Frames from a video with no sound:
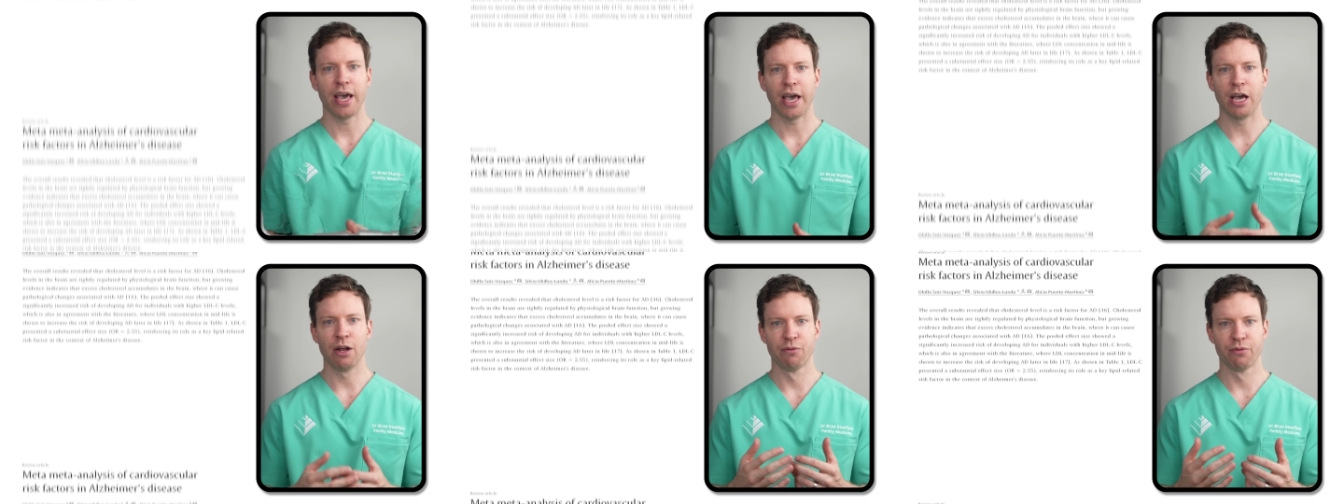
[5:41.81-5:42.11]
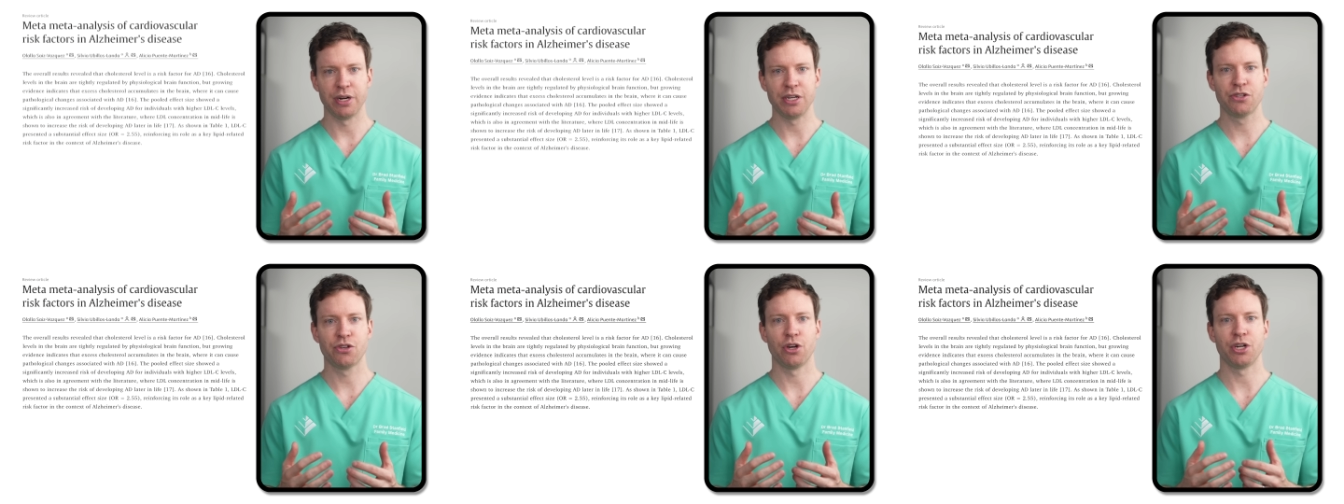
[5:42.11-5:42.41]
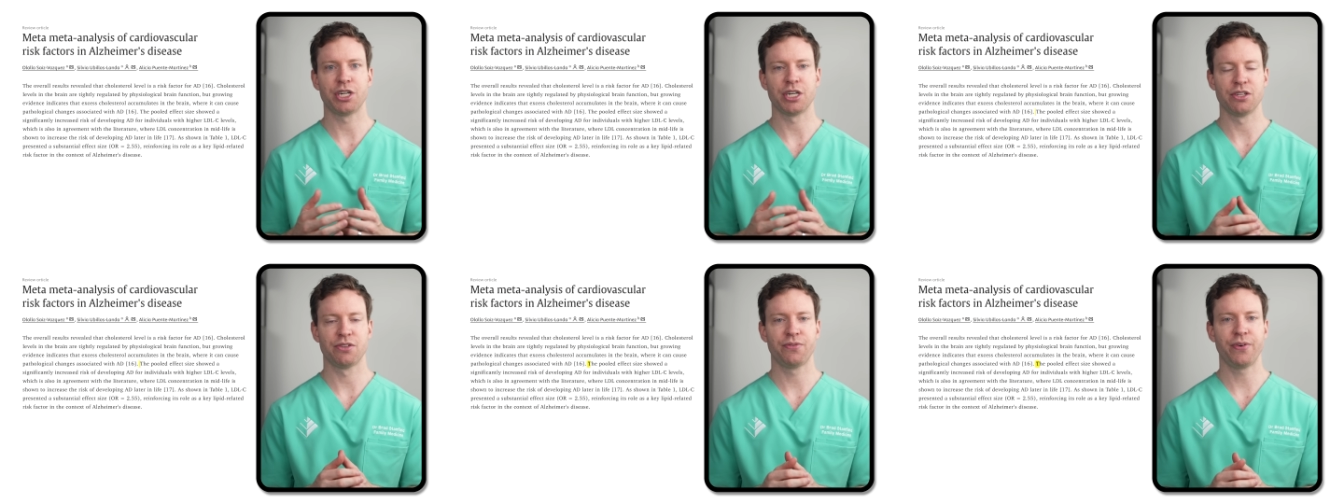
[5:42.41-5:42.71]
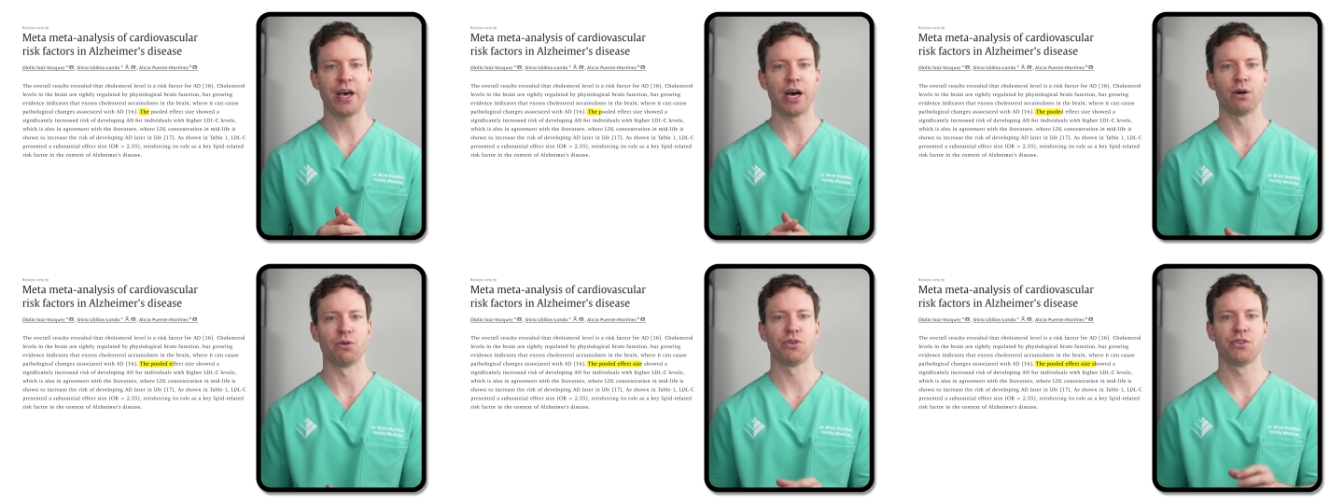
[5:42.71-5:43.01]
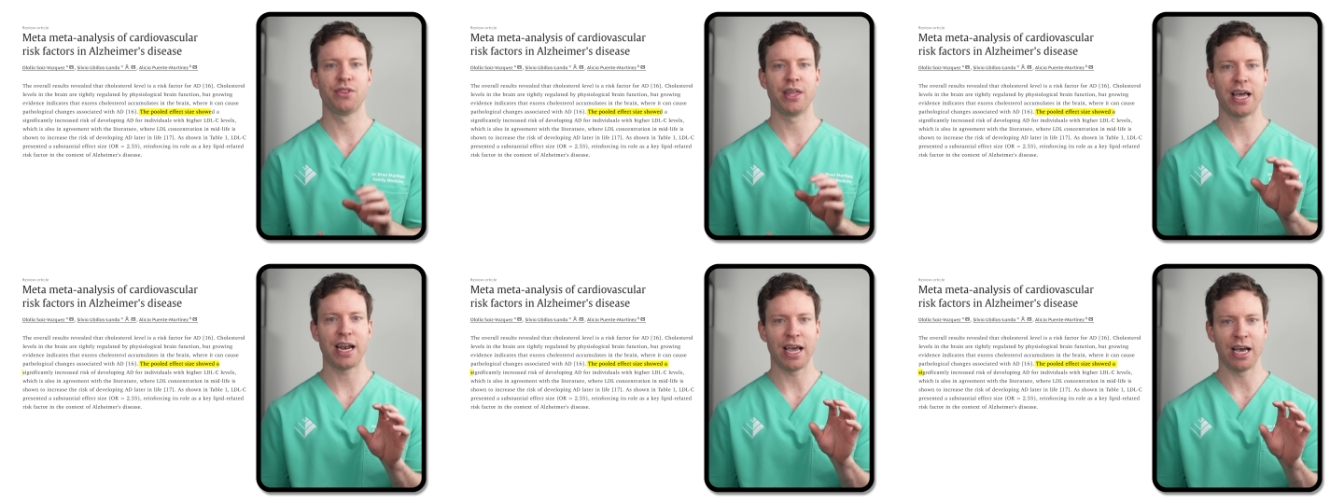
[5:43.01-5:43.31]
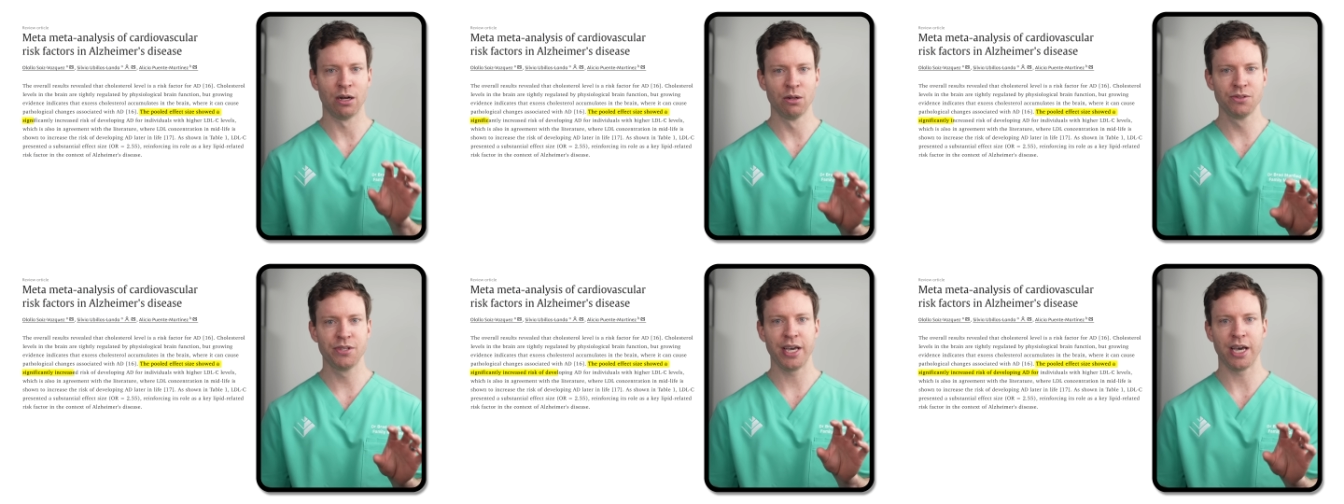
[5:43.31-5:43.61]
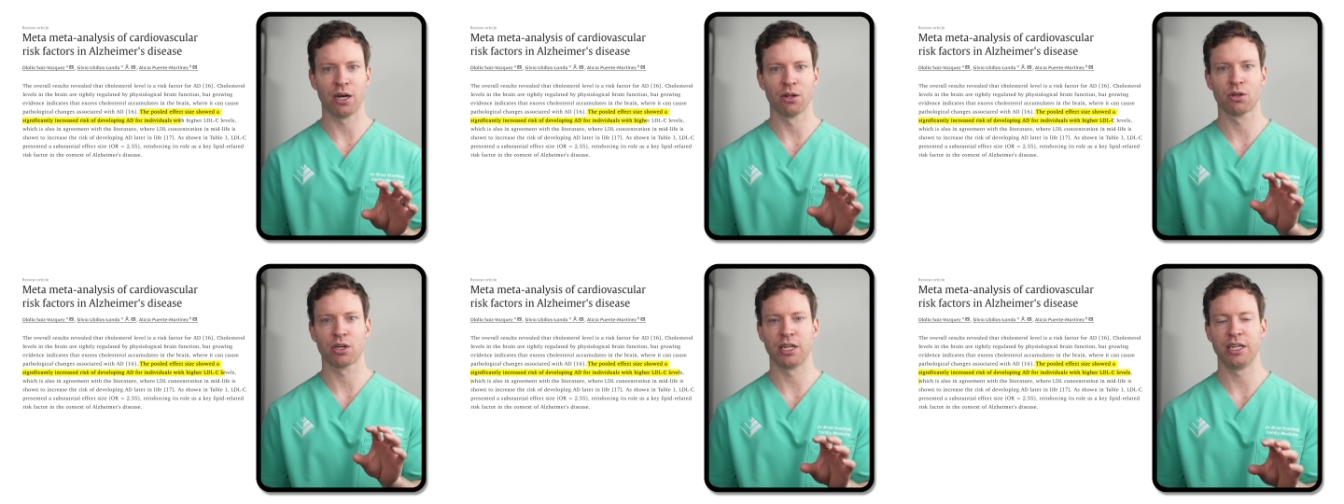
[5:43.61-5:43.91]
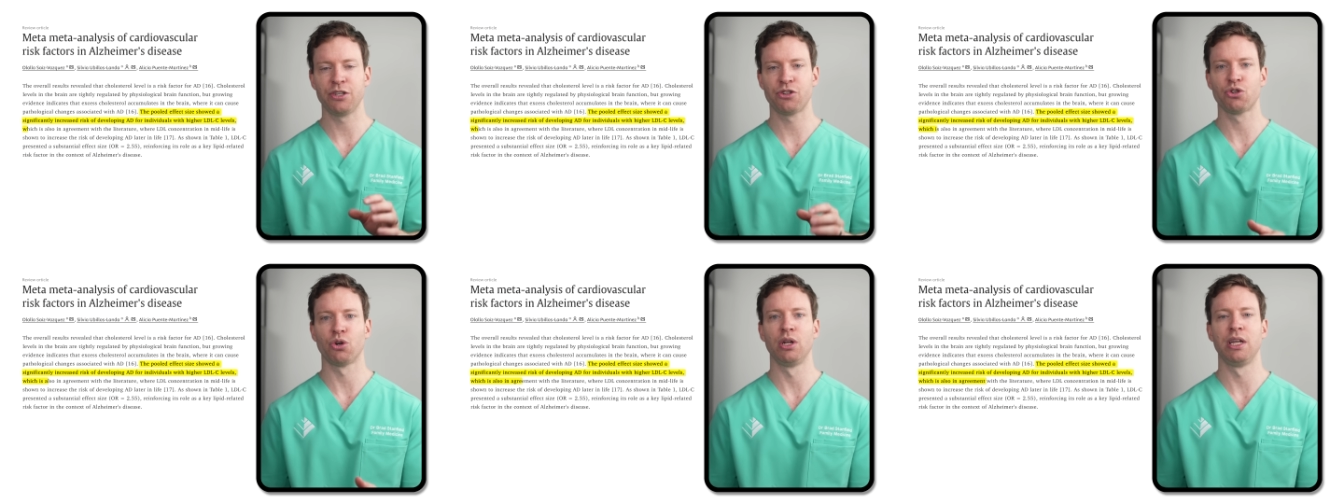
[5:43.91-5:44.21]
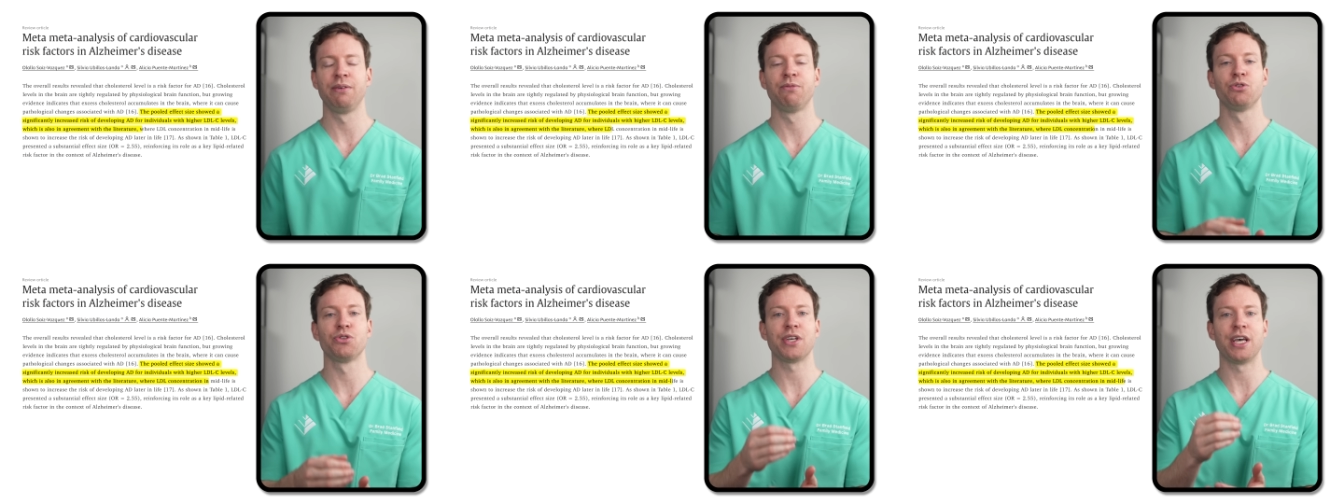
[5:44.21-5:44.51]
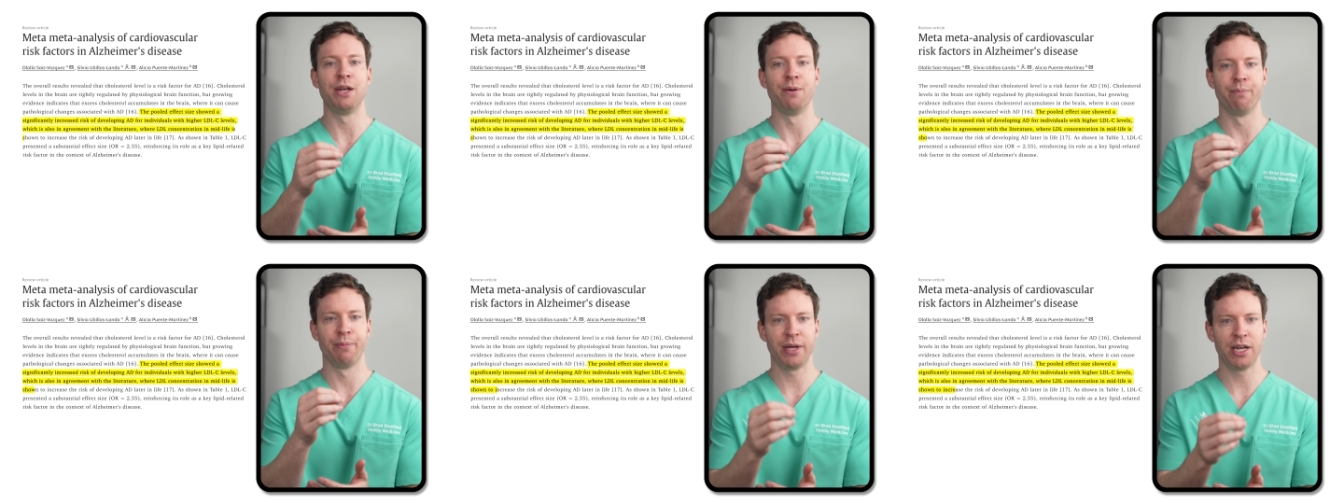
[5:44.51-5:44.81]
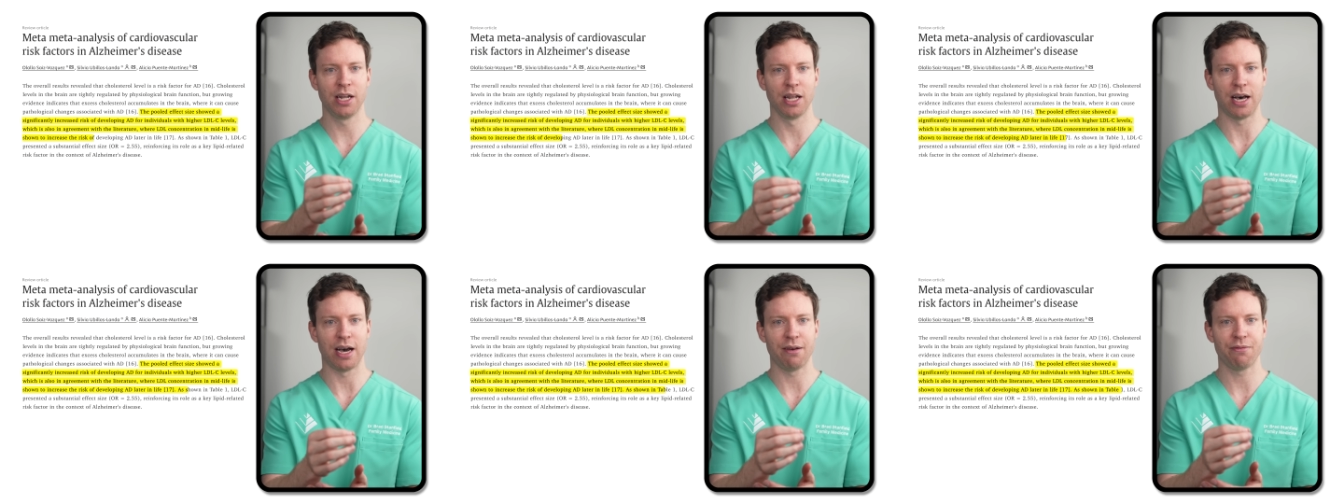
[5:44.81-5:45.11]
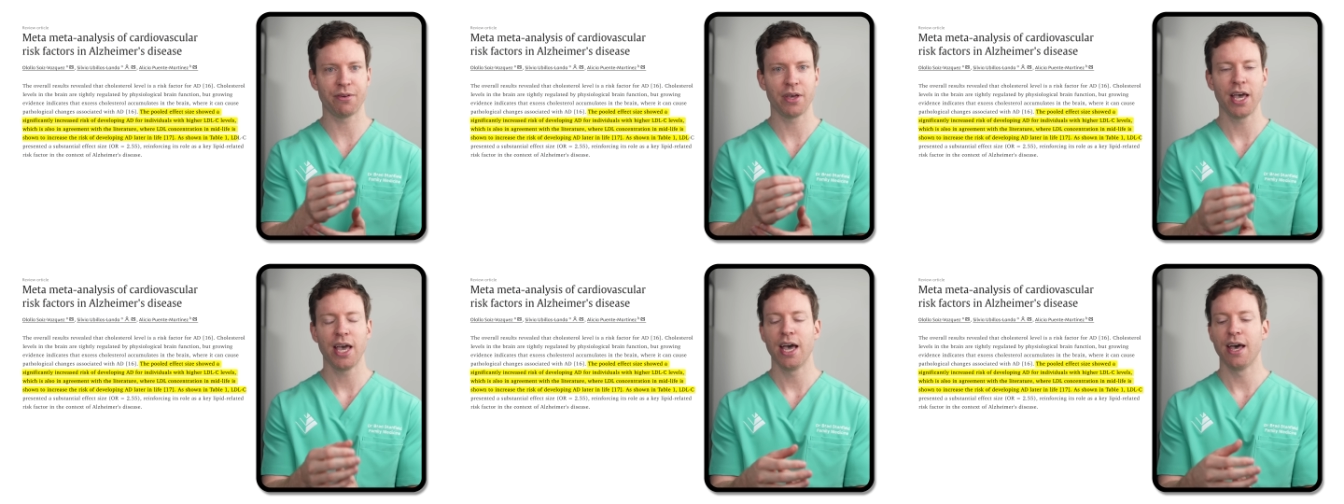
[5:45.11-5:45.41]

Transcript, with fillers: And research has found that L D L cholesterol levels in midlife,